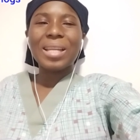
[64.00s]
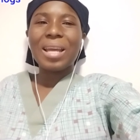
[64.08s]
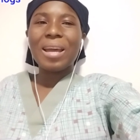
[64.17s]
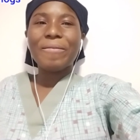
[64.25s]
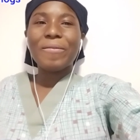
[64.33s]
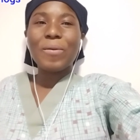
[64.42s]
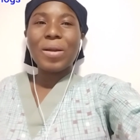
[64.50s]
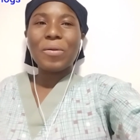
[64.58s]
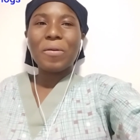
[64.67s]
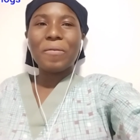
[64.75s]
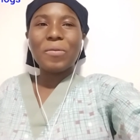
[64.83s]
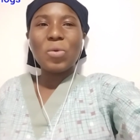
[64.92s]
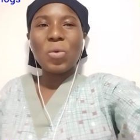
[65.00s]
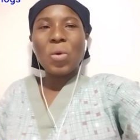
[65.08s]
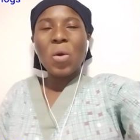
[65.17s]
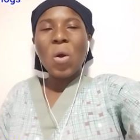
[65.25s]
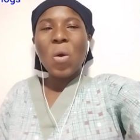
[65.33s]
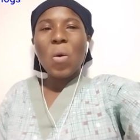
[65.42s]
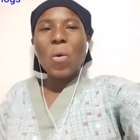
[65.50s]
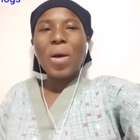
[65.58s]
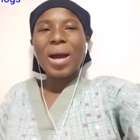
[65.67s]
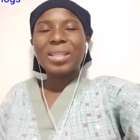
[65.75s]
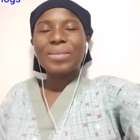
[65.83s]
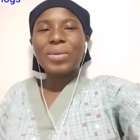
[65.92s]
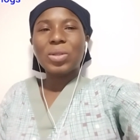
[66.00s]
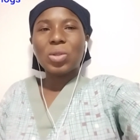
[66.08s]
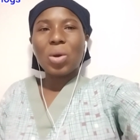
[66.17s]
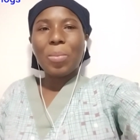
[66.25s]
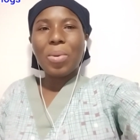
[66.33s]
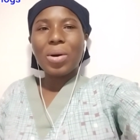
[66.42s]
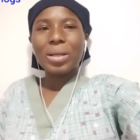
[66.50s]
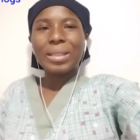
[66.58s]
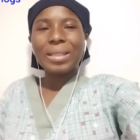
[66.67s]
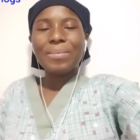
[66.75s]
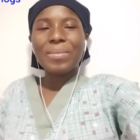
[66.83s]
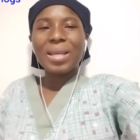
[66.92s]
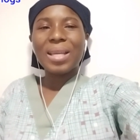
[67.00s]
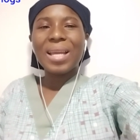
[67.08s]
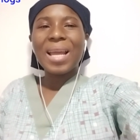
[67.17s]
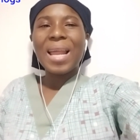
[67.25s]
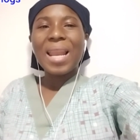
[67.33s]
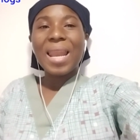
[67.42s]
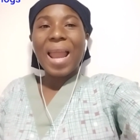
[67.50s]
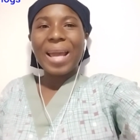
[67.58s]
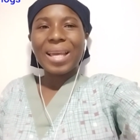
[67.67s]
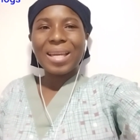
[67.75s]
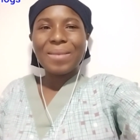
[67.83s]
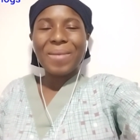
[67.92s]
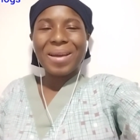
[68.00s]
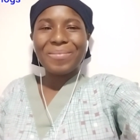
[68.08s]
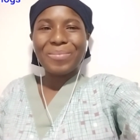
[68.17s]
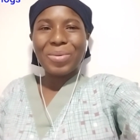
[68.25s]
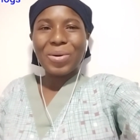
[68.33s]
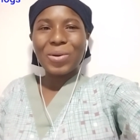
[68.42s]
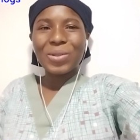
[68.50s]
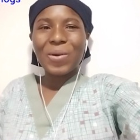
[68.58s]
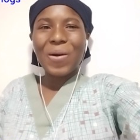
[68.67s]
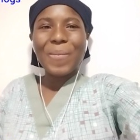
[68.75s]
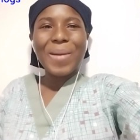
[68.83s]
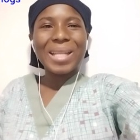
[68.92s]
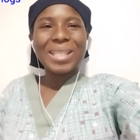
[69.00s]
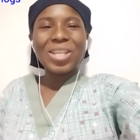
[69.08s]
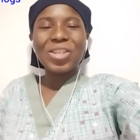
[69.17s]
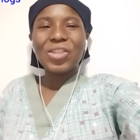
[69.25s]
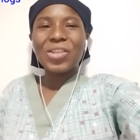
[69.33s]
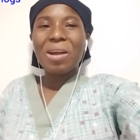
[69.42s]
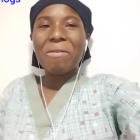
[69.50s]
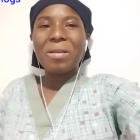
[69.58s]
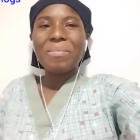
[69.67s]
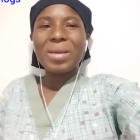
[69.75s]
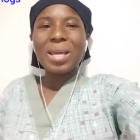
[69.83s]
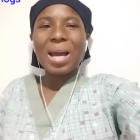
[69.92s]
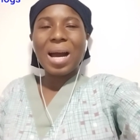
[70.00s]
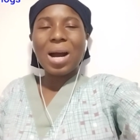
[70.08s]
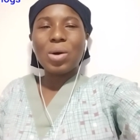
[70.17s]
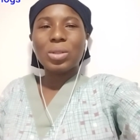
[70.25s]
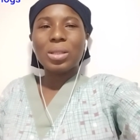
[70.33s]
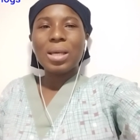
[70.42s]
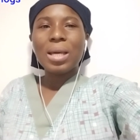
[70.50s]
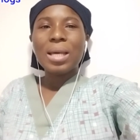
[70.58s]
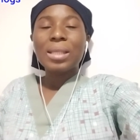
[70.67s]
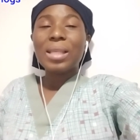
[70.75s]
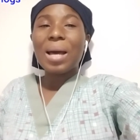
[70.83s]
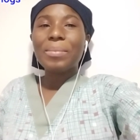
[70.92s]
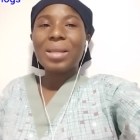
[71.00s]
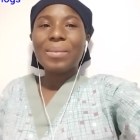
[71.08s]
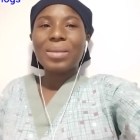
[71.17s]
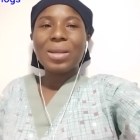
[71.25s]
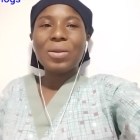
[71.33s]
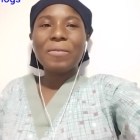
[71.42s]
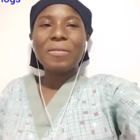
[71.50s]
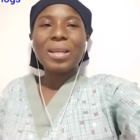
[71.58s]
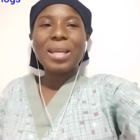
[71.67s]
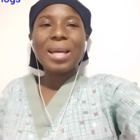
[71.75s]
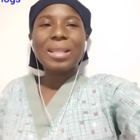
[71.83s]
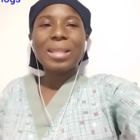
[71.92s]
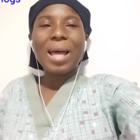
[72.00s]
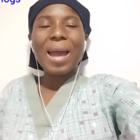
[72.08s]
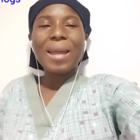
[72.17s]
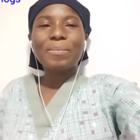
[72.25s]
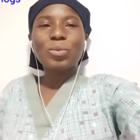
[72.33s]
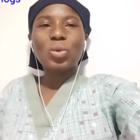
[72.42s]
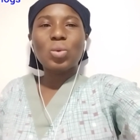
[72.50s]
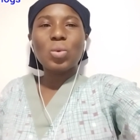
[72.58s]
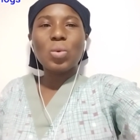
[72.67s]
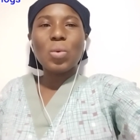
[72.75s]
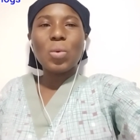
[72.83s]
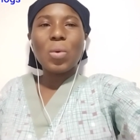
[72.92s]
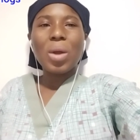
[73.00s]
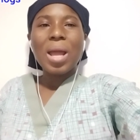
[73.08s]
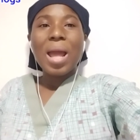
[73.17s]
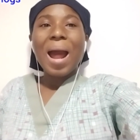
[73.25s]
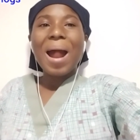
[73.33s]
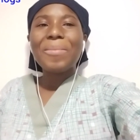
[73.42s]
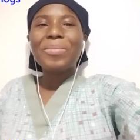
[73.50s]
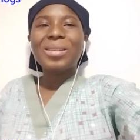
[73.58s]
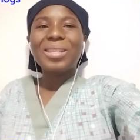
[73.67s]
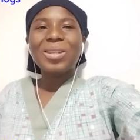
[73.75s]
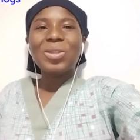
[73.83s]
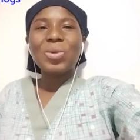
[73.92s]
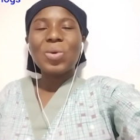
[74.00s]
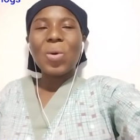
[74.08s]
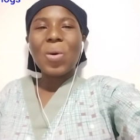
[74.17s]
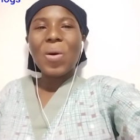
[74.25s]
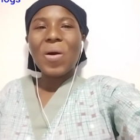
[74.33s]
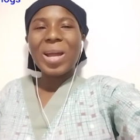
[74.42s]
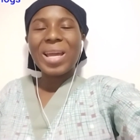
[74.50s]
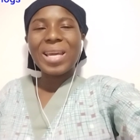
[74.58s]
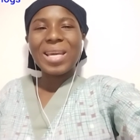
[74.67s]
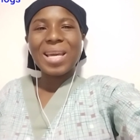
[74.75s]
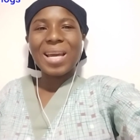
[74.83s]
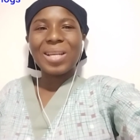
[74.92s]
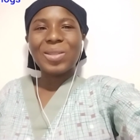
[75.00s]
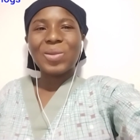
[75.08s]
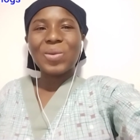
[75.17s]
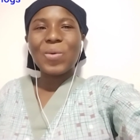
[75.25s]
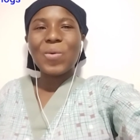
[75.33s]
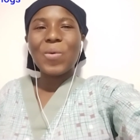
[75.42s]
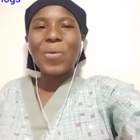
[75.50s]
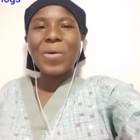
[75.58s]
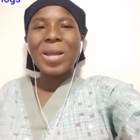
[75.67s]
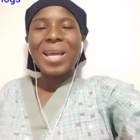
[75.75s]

and every one of you who has been supporting me, liking my posts, commenting, sharing me out. Sometimes I don't even get time to appreciate you all here. So